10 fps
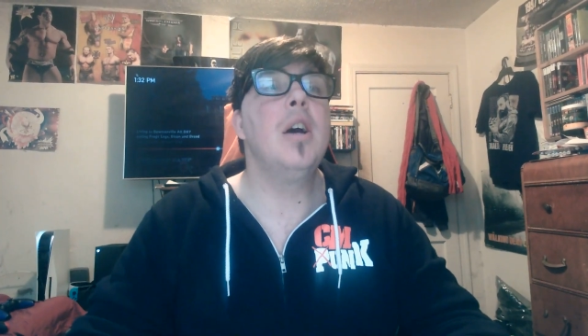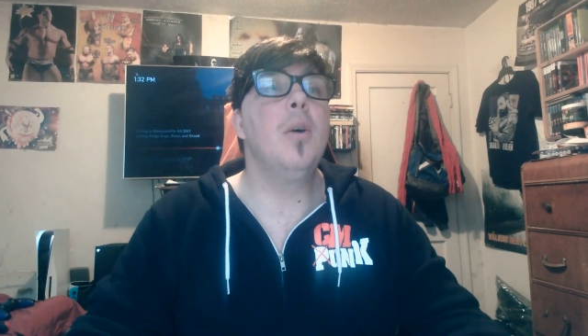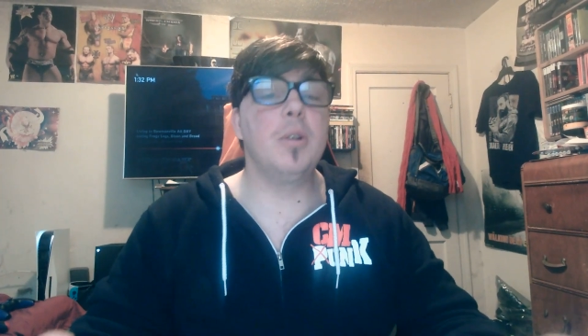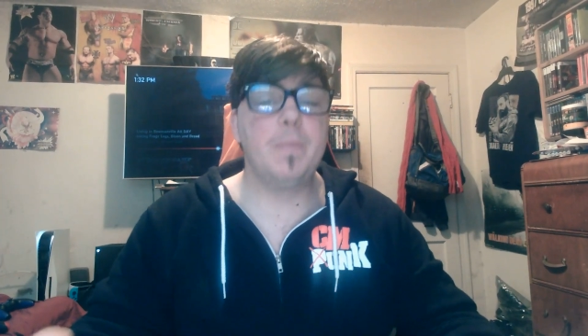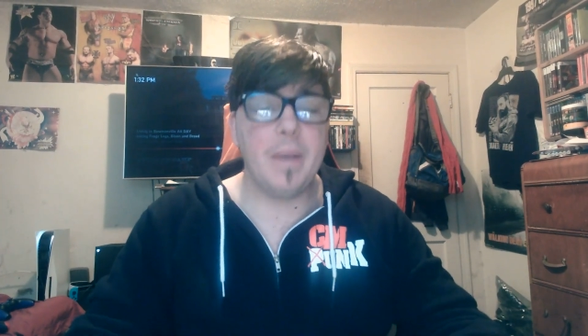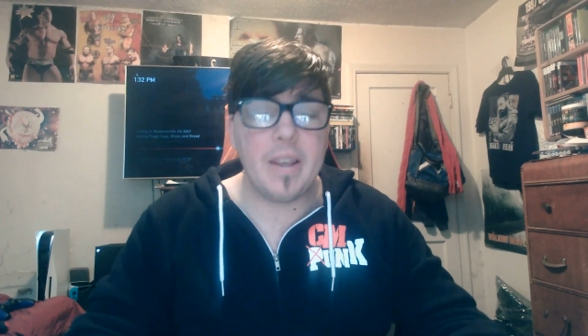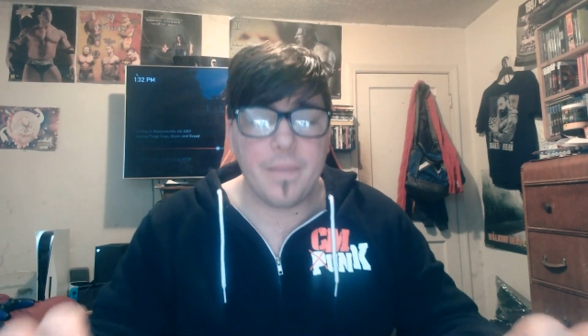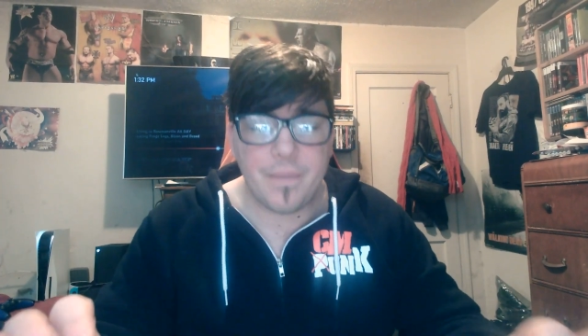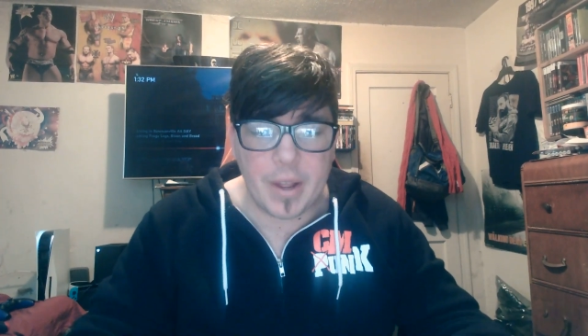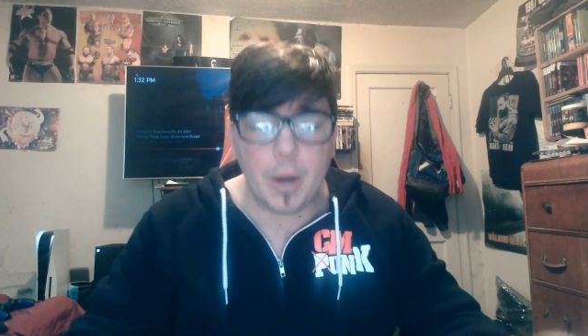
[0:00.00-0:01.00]
was being
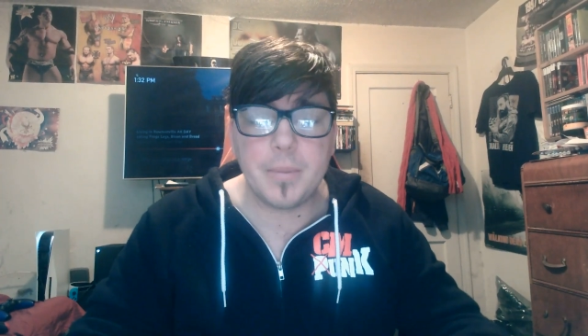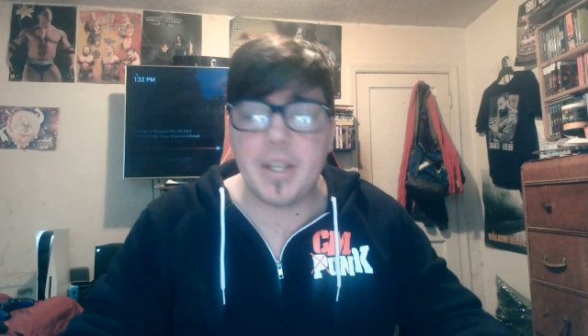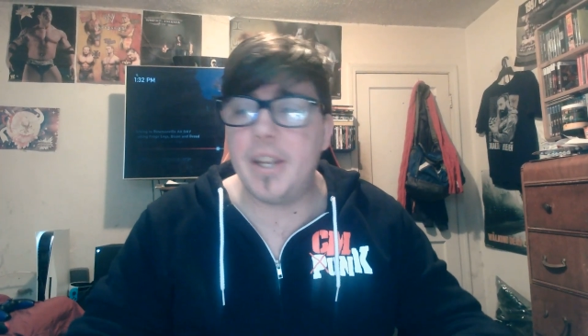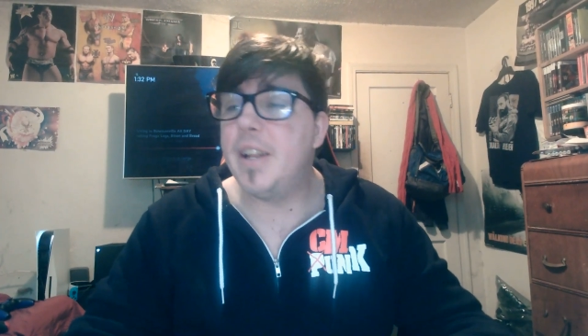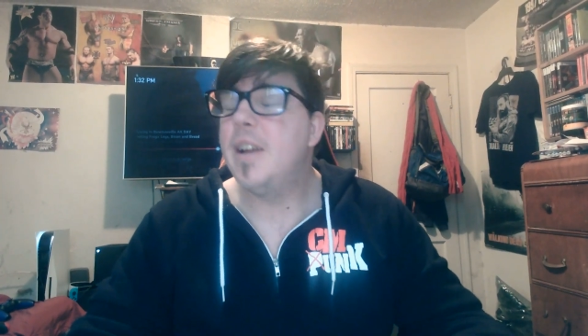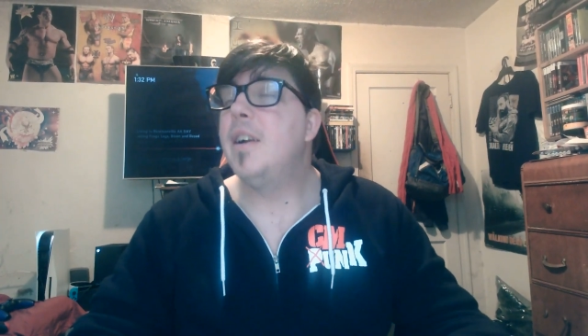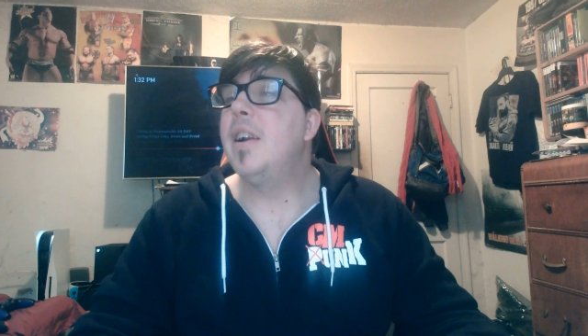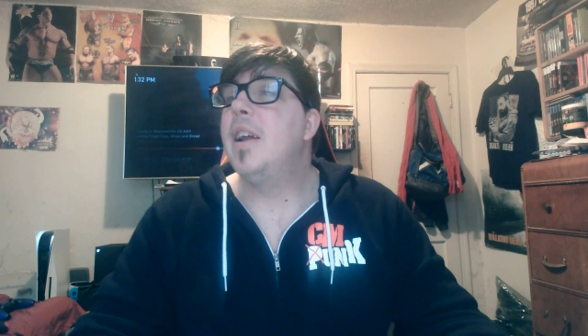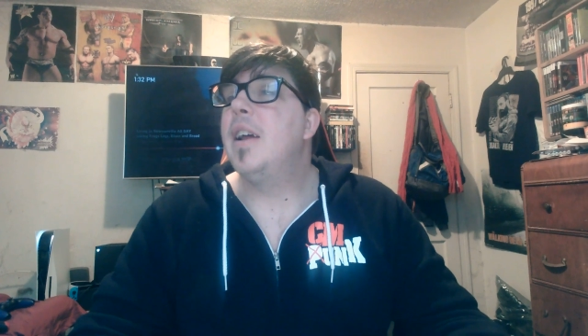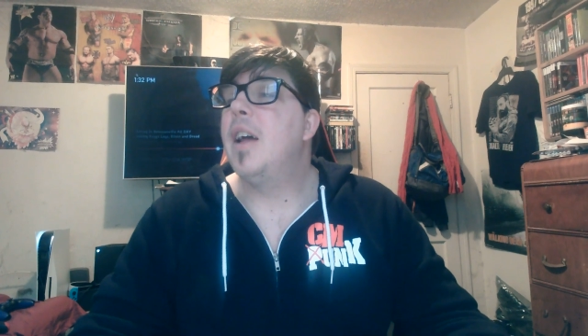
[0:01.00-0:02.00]
filmed in.
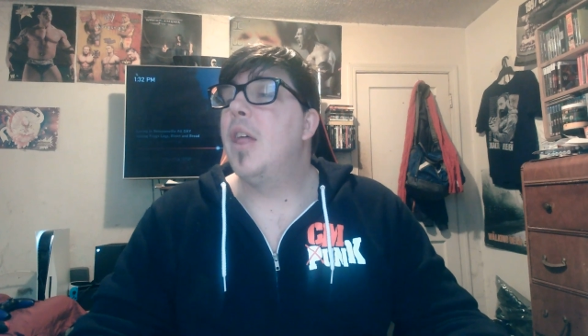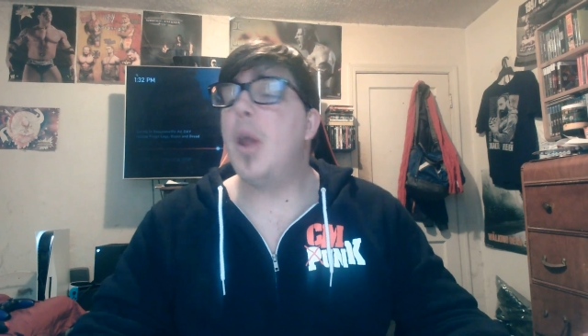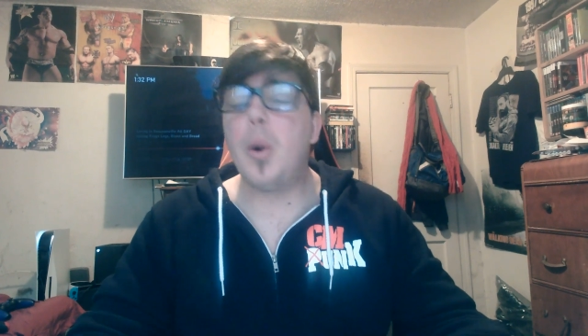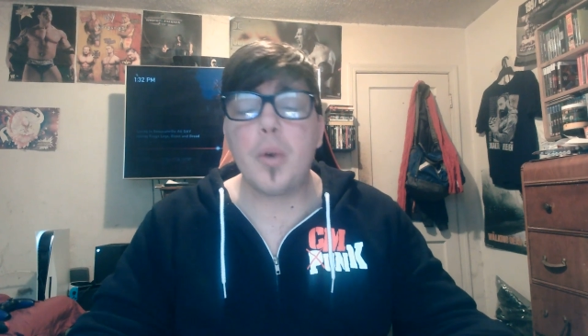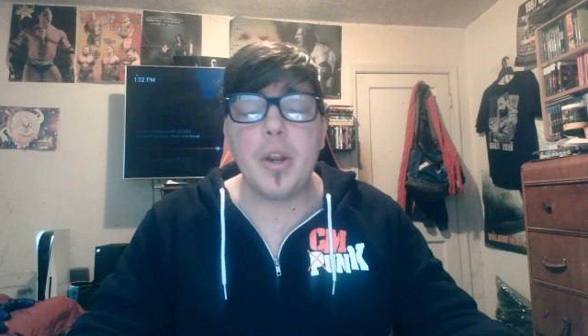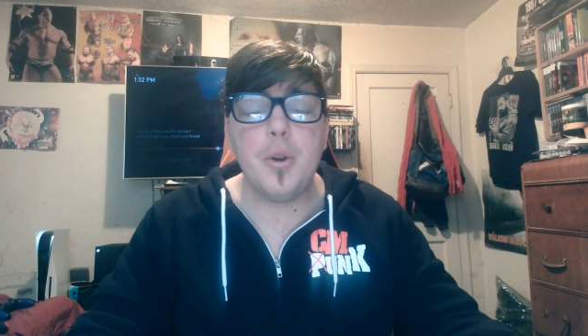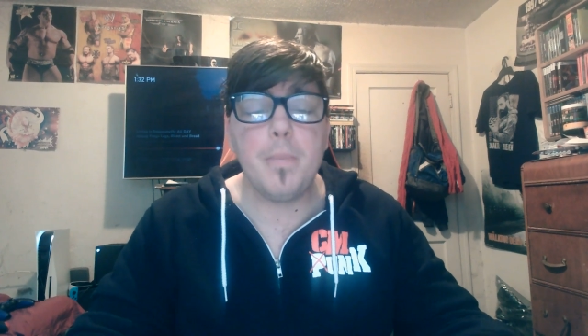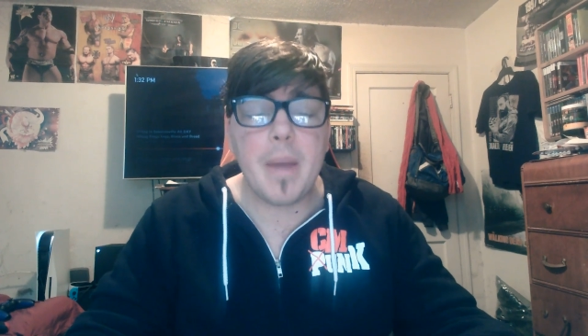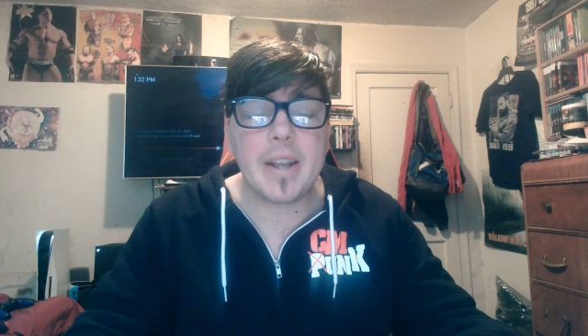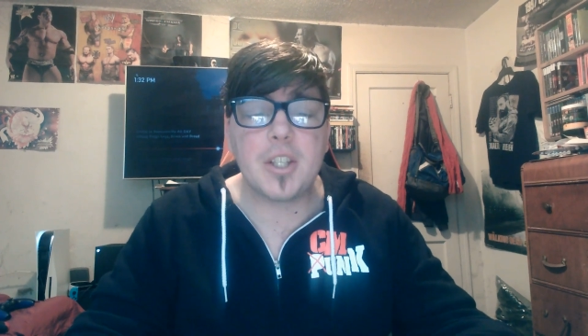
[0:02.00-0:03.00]
They were in New
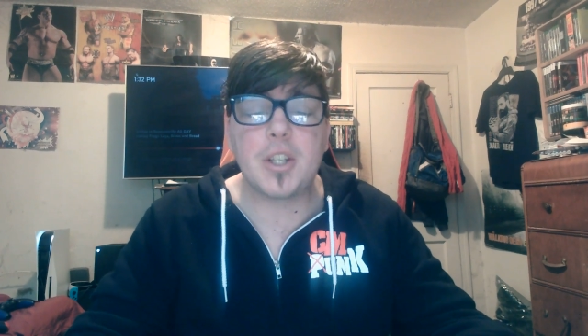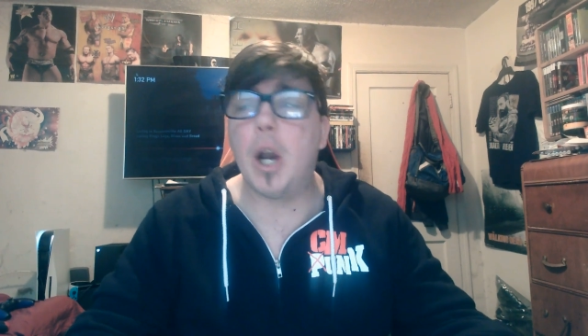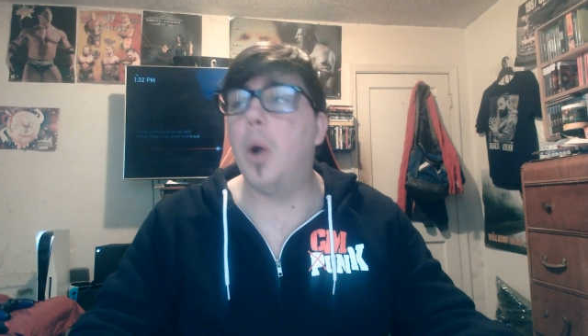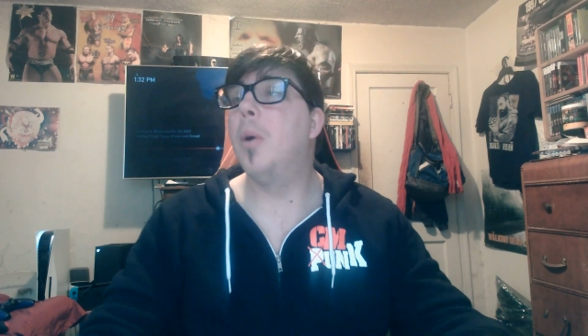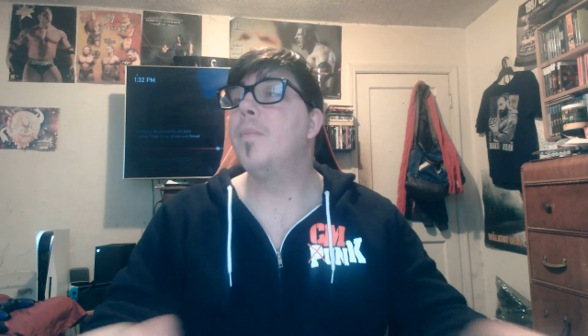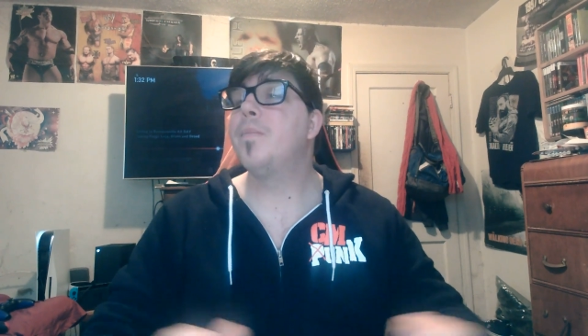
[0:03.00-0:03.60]
Mexico.